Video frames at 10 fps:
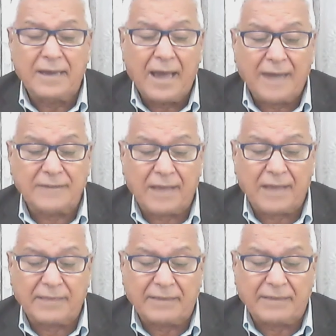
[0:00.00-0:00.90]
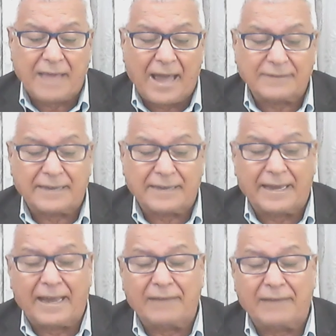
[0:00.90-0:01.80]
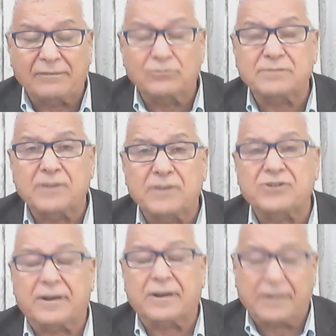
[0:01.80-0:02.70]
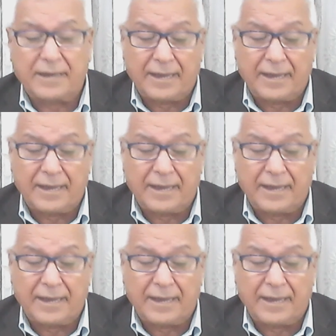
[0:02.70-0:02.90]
And I think that those major